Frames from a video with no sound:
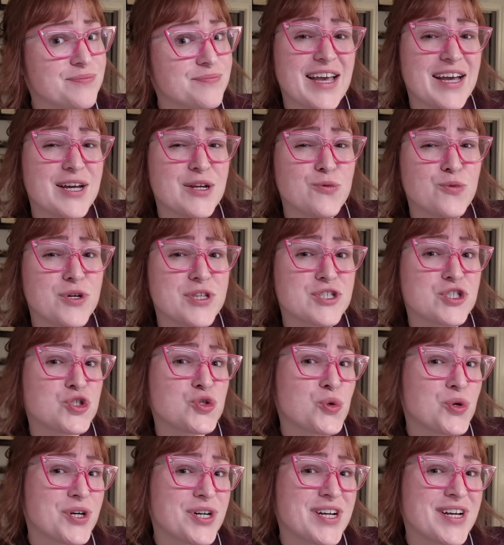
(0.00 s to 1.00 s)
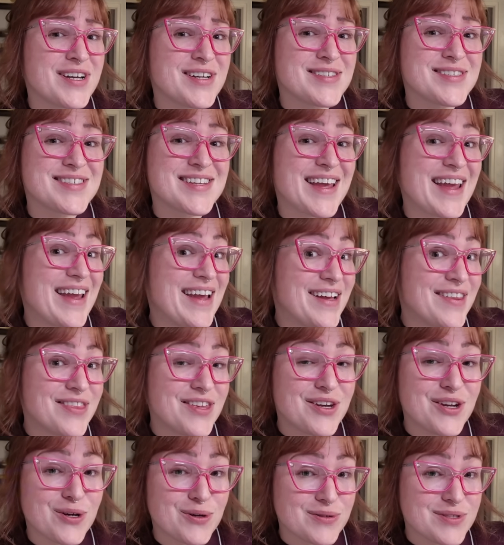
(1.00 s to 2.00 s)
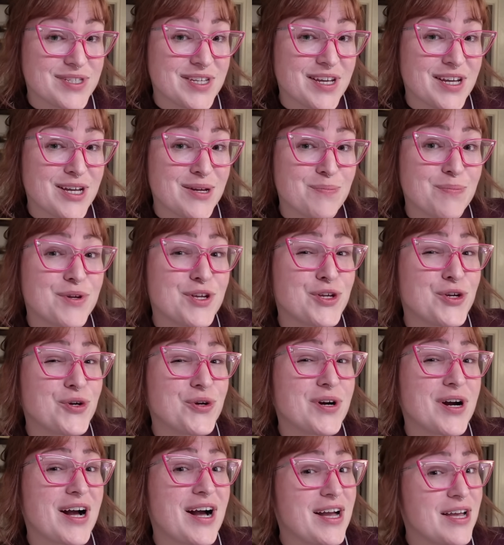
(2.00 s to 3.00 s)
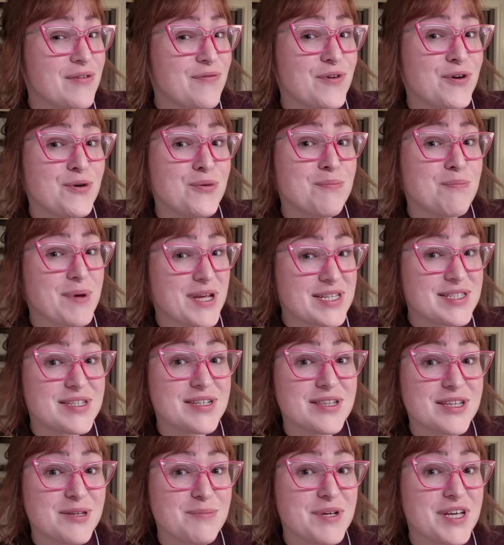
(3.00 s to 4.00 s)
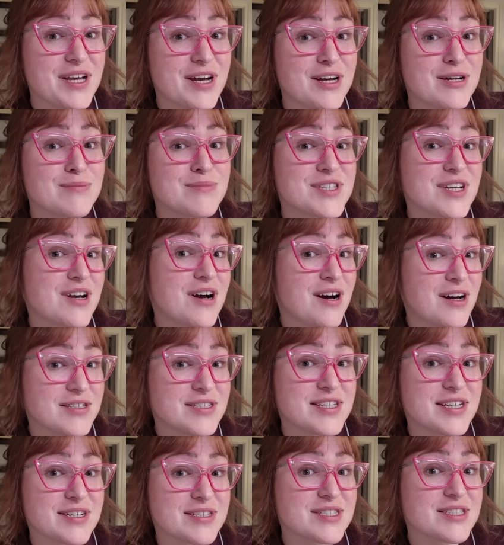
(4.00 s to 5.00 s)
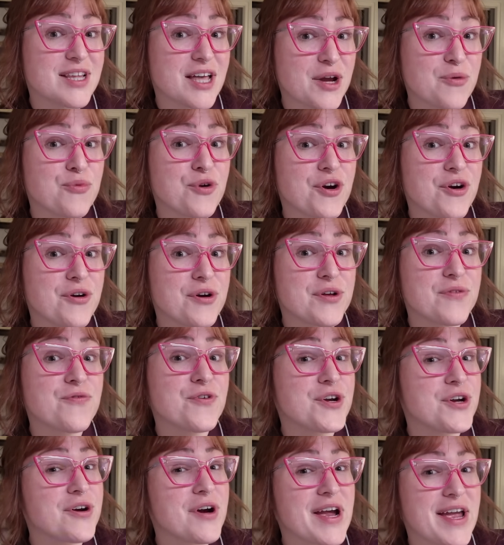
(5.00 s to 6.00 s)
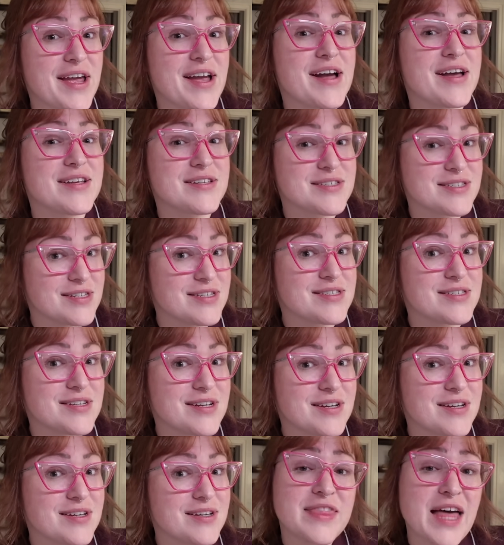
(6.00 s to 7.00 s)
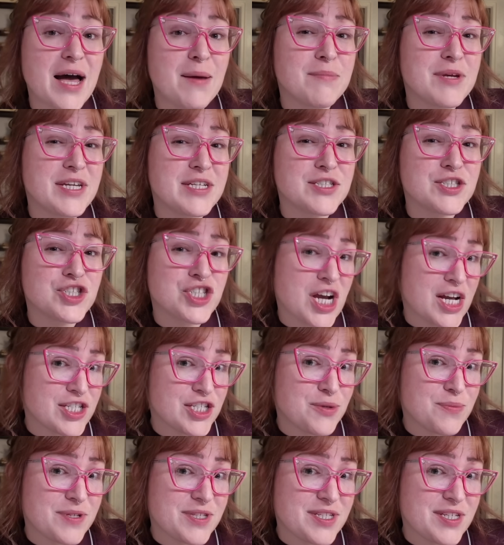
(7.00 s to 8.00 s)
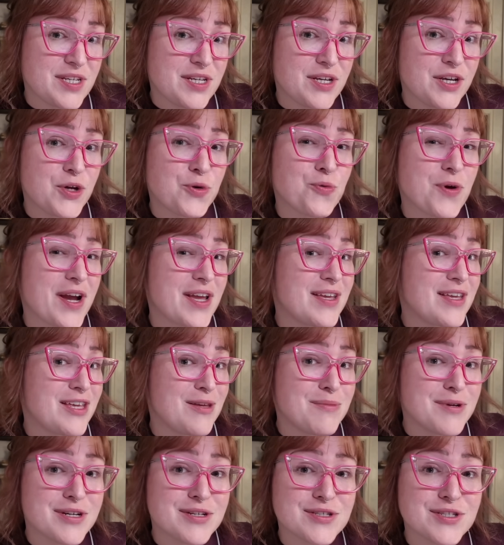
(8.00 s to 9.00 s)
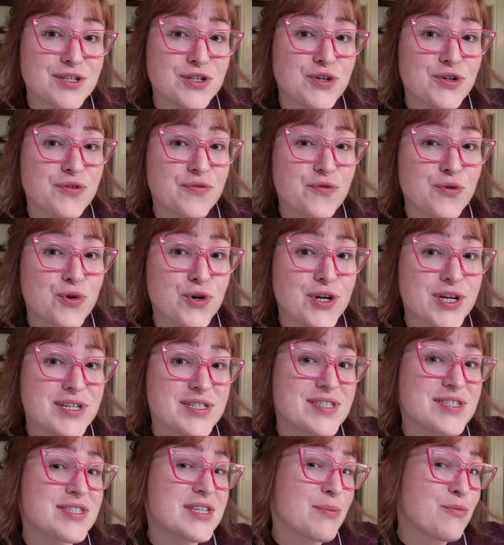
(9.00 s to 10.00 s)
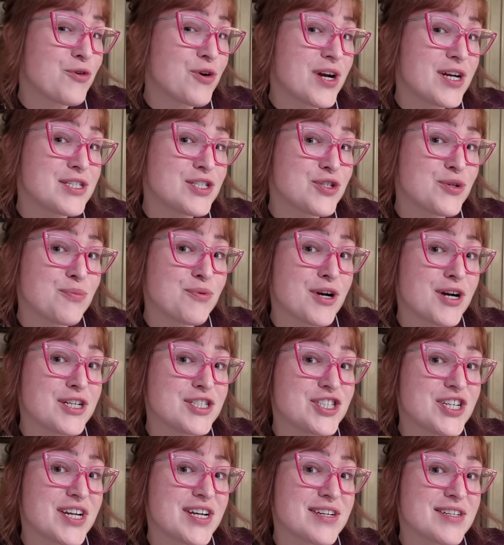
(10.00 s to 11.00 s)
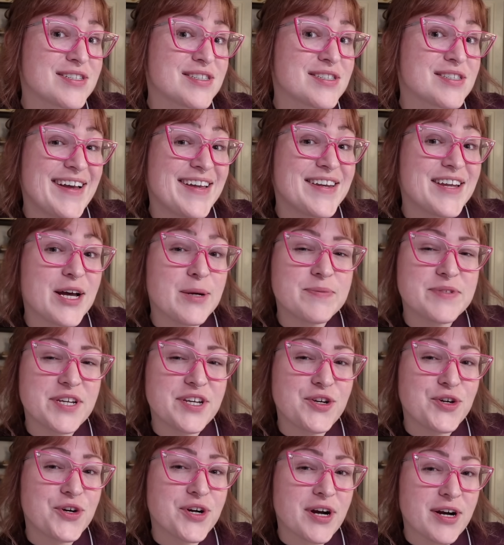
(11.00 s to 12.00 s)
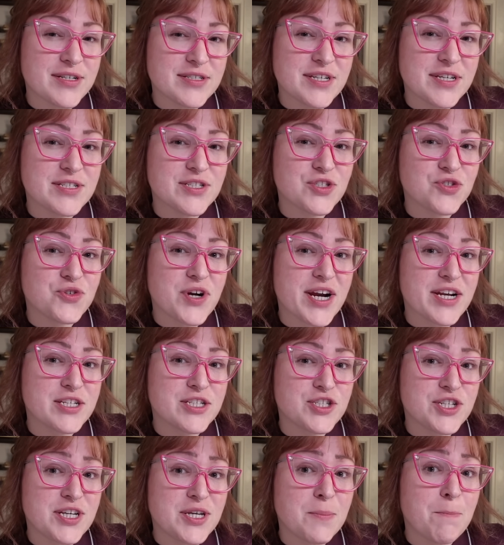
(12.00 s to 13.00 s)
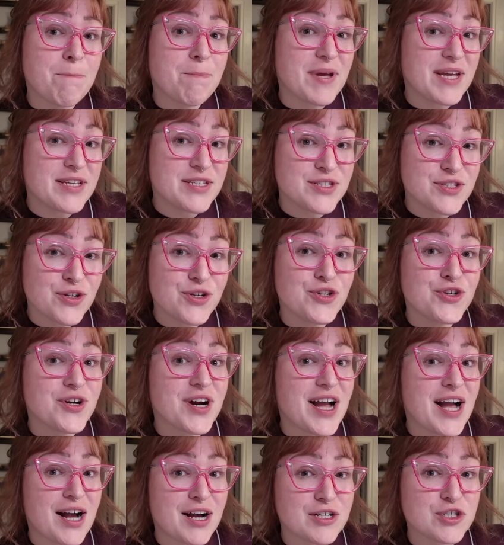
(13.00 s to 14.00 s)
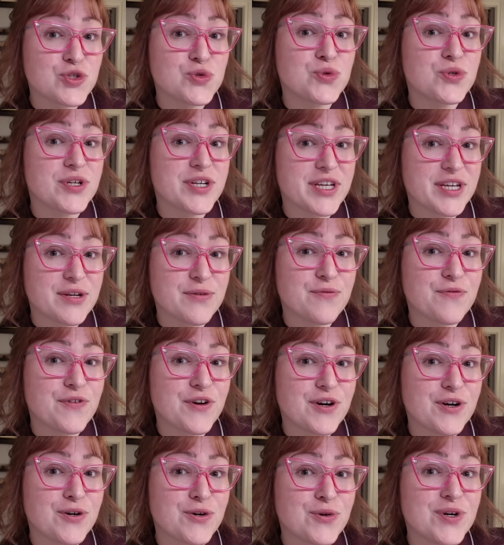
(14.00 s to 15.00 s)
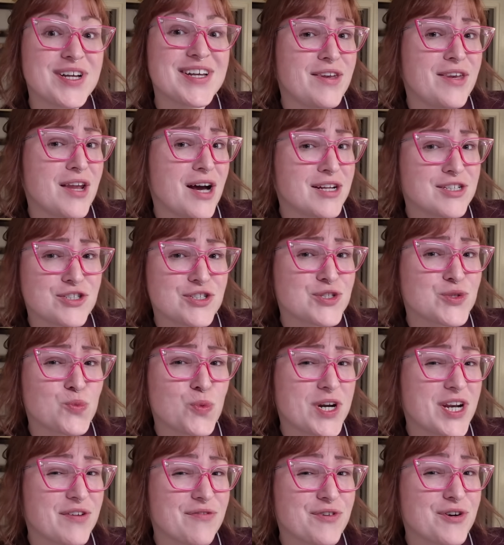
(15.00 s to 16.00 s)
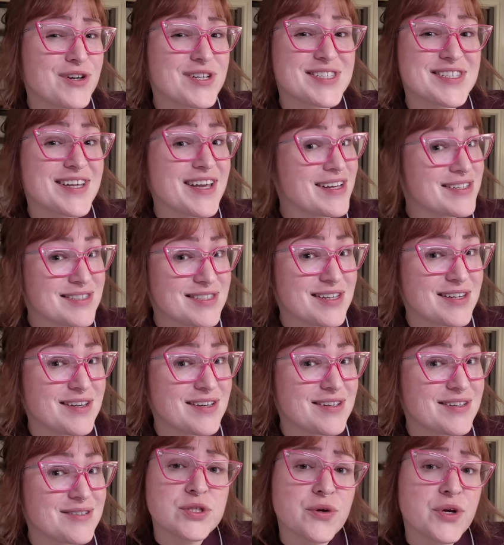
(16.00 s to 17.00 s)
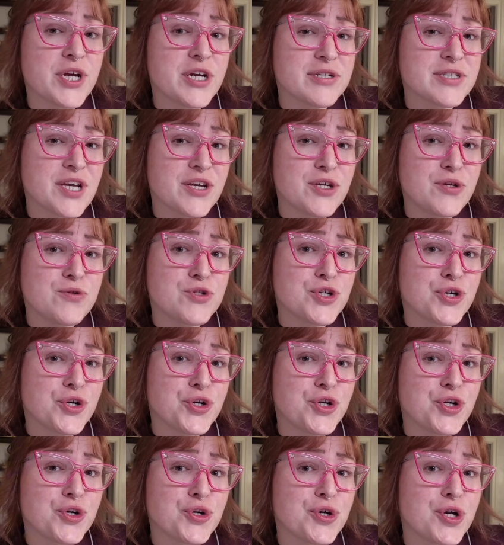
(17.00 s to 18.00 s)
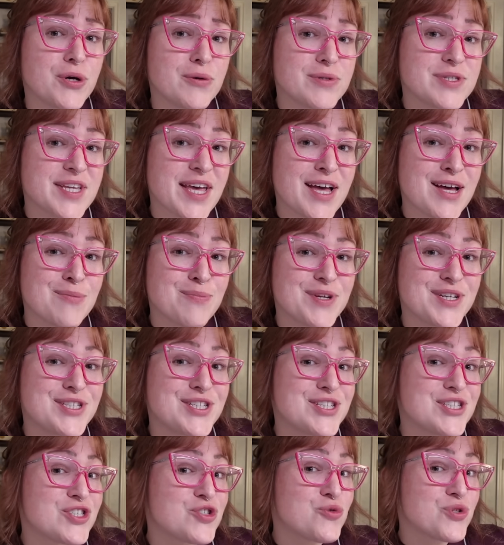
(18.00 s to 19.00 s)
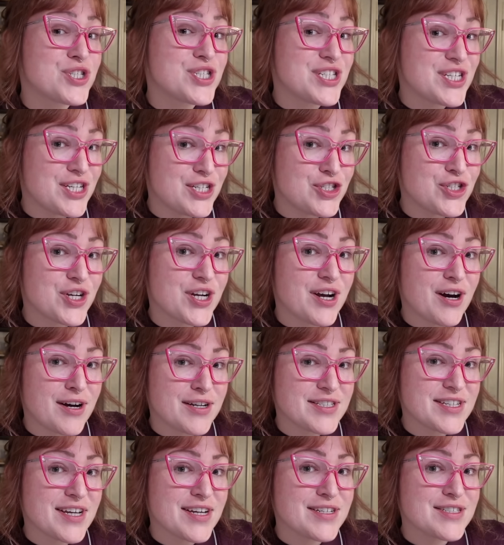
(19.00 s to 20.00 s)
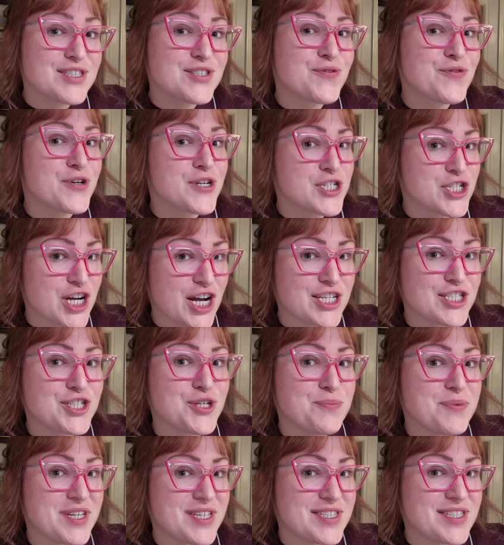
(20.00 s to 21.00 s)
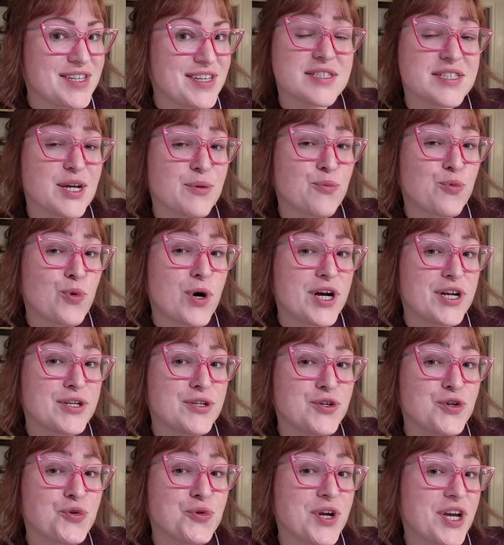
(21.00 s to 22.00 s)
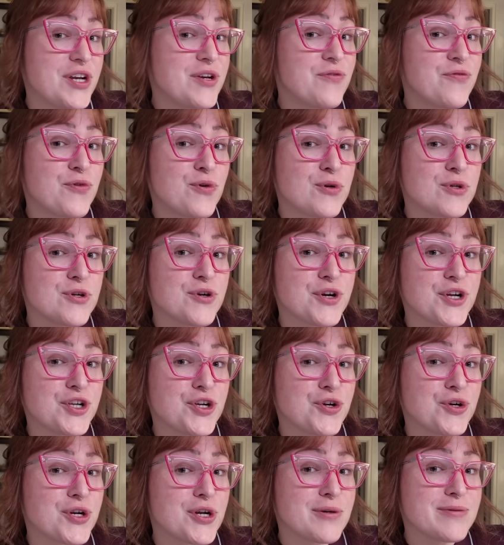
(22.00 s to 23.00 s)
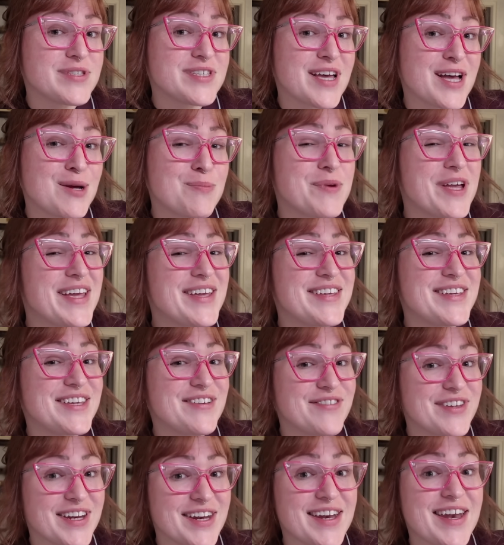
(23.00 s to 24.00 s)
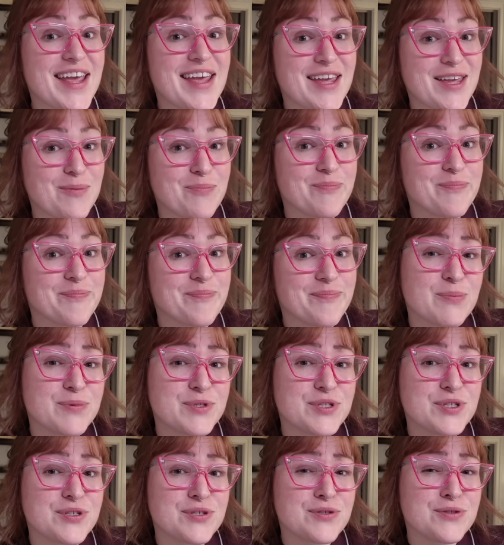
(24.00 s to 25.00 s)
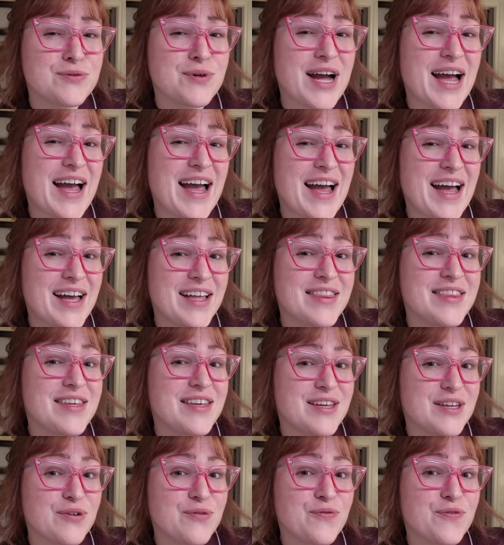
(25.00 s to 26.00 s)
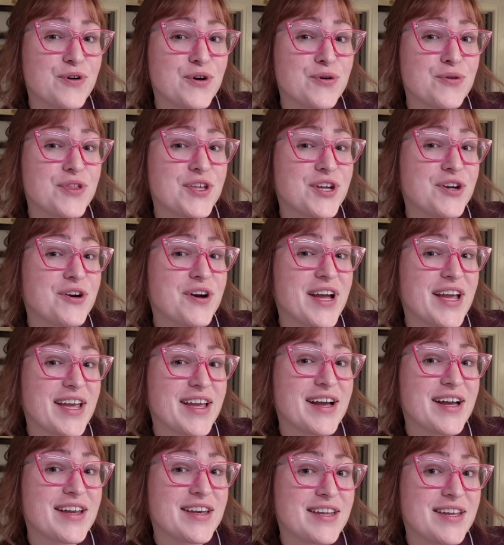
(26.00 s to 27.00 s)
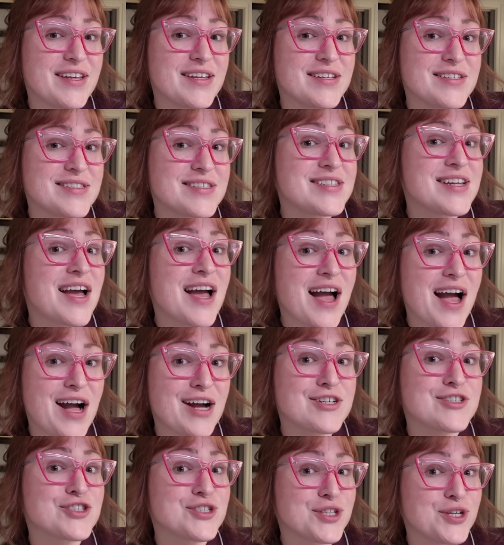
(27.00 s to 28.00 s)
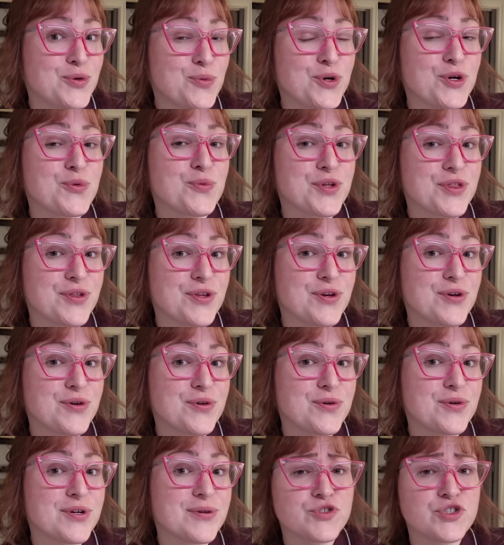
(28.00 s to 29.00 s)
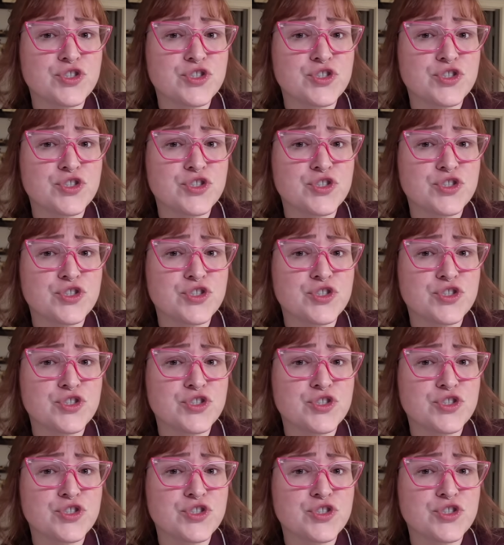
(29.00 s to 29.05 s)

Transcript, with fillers: And with shortcuts and the Notes app, your iPhone basically becomes a context library for your AI assistant. That means ChatGPT can write emails in your voice, summarize your projects, and update your content strategy based on your actual info, not just whatever it's guessing. So here's how you turn your Notes app into strategic context for ChatGPT. Step one, create a folder in your Notes app and give it a name. Step two, add the info that your AI needs needs to actually work with you.